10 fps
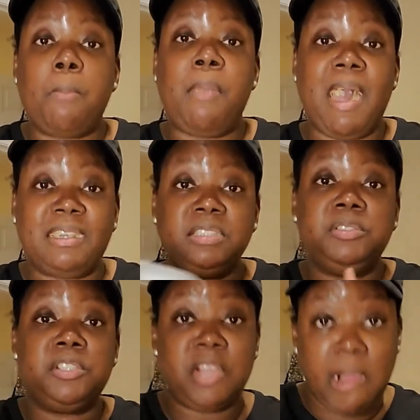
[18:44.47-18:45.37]
back in
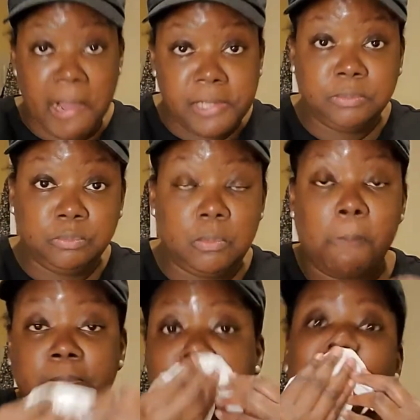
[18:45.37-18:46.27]
the day,
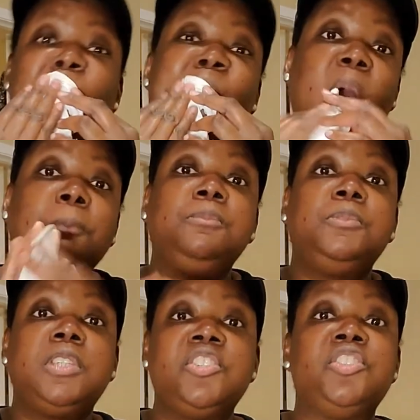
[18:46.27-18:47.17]

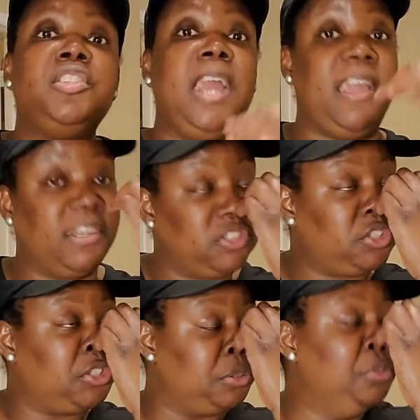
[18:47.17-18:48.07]
snatched.